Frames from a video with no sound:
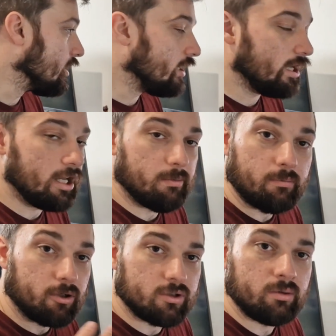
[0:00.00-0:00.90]
I'm
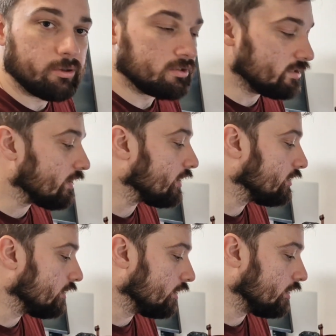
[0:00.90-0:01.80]
not doing the build today,
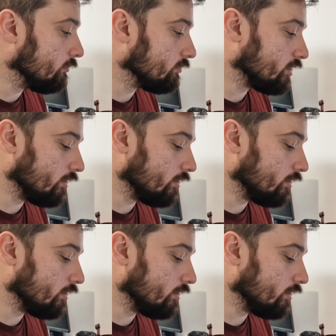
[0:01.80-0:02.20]
so